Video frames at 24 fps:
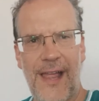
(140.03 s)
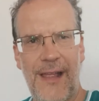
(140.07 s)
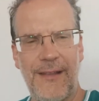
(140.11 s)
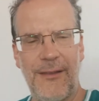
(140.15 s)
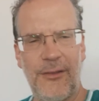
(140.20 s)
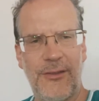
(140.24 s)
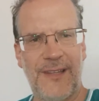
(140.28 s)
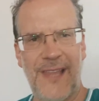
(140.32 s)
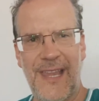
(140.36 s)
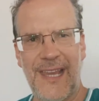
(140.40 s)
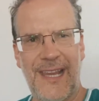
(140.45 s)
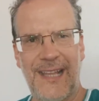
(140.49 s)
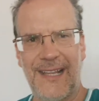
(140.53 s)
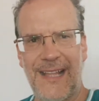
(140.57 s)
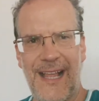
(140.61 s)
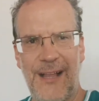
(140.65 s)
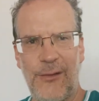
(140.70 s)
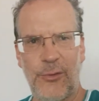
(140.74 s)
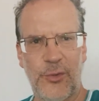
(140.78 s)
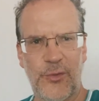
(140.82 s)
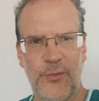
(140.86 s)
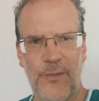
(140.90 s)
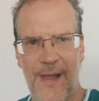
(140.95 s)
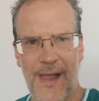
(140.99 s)
your ticket
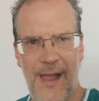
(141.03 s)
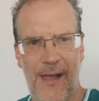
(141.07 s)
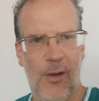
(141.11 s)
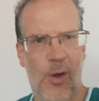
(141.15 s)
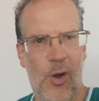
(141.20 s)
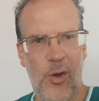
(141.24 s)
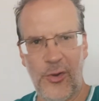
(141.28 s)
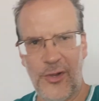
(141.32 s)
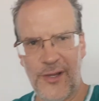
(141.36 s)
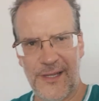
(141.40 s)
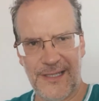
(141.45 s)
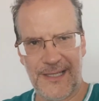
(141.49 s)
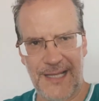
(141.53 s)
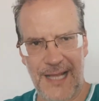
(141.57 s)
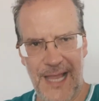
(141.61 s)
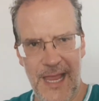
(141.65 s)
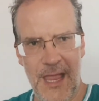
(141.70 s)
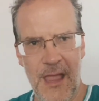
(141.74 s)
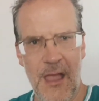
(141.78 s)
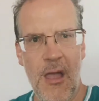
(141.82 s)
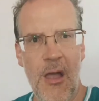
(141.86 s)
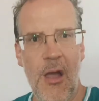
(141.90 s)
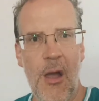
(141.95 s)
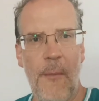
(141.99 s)
elsewhere honestly